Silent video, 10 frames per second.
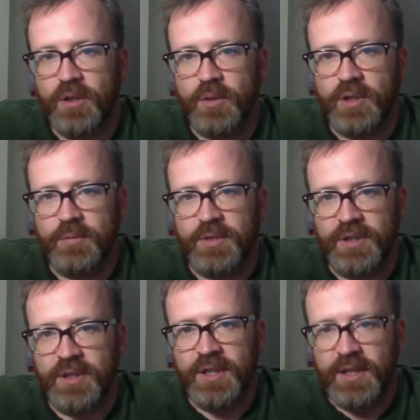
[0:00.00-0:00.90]
It could be
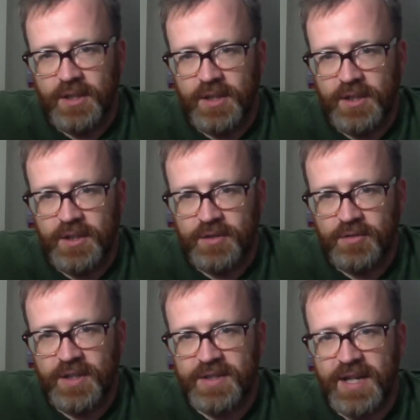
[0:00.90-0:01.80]

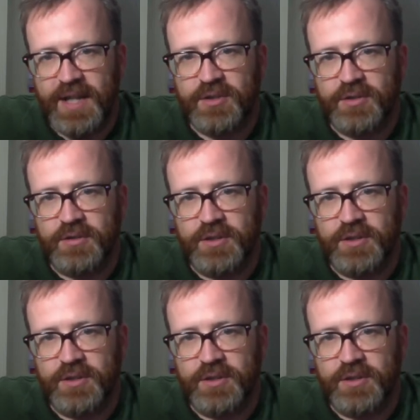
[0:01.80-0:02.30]
transactional.